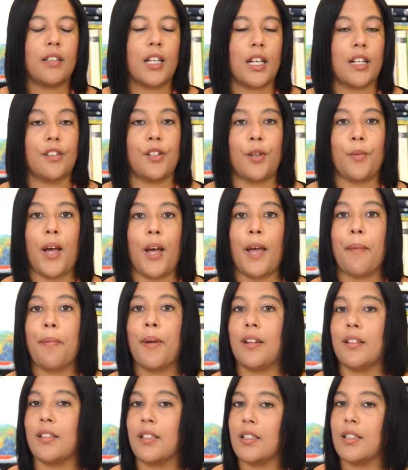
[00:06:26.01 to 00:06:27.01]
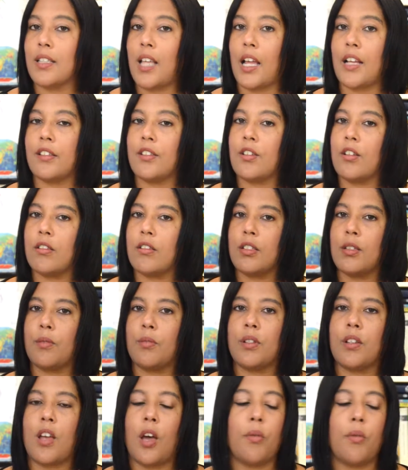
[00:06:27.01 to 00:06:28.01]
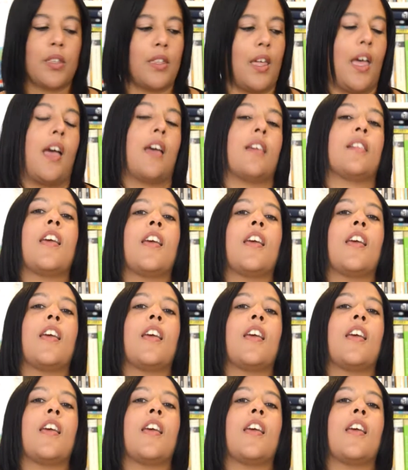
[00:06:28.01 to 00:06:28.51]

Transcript: I don't know why, but it excites her, so we'll go with that.